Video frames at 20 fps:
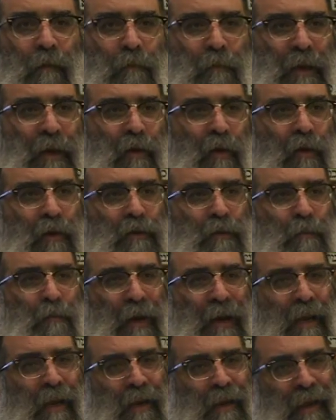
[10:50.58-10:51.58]
Because
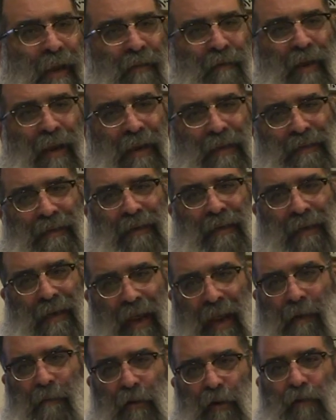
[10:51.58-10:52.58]
by giving it a
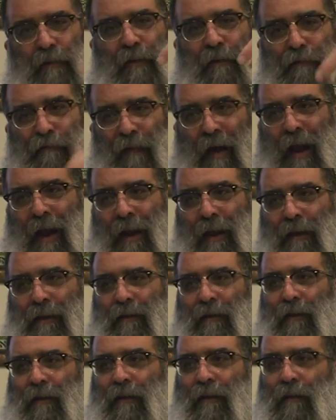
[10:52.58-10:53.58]
name, you
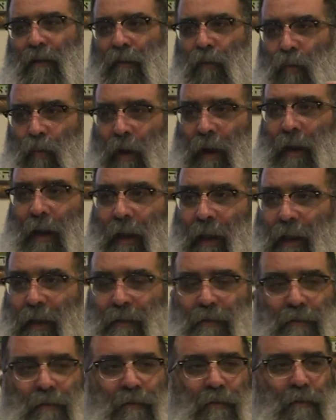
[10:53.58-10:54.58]
define what it
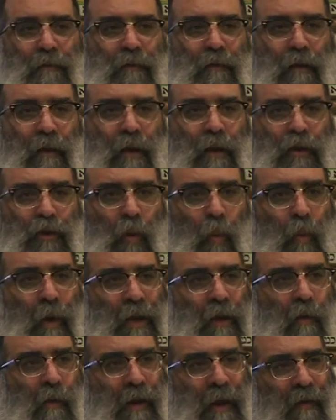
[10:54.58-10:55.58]
is. So
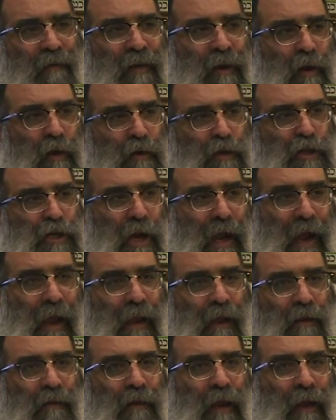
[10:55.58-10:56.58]
when you're giving your
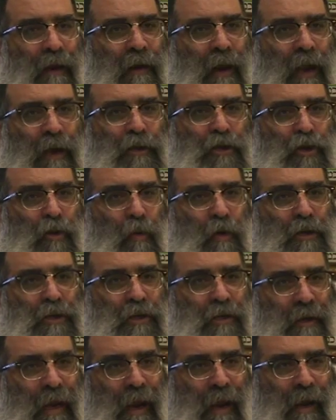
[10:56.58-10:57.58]
child a non
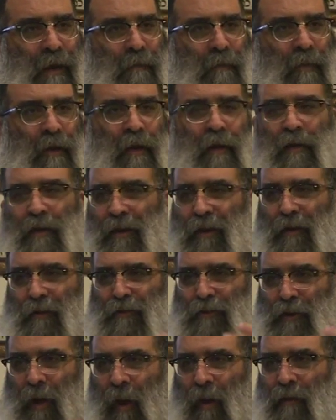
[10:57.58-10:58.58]
Jewish name,
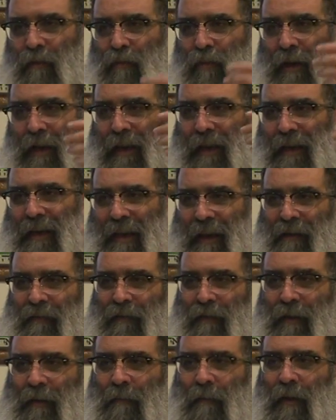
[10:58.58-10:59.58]
you don't really give
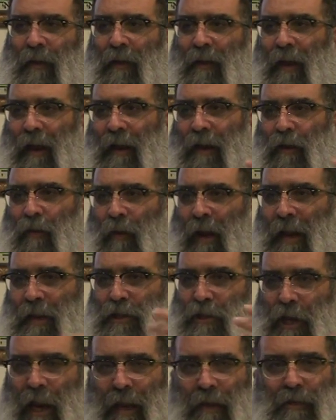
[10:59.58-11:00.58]
him a
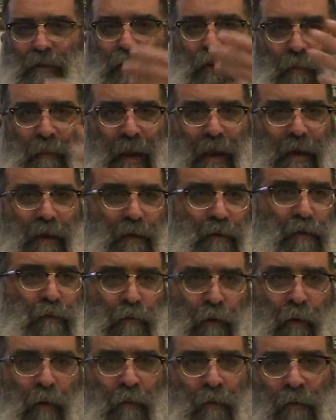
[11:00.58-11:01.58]
great chance to make it
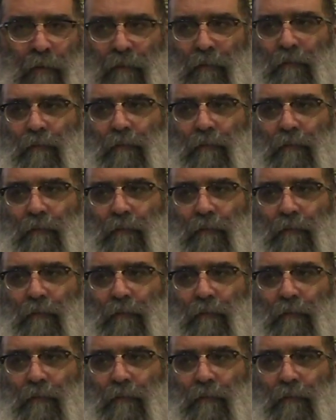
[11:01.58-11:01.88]
through.